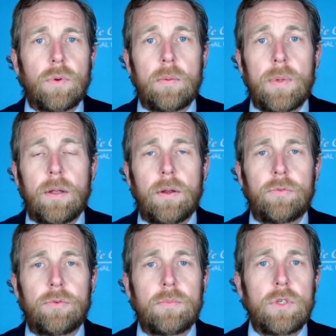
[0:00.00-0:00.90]
We're going to be
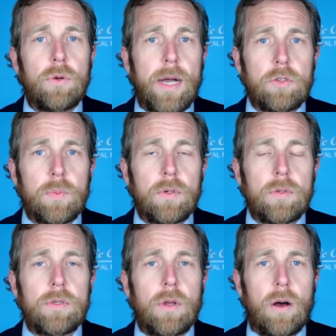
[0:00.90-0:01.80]
hearing from two
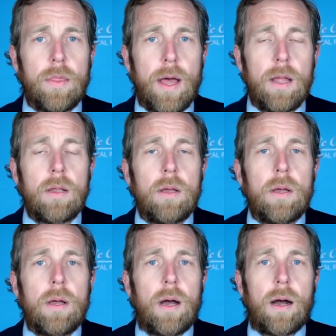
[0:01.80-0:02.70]
experts on
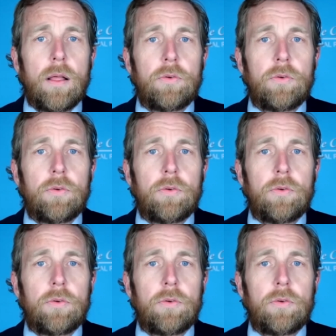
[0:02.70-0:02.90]
that.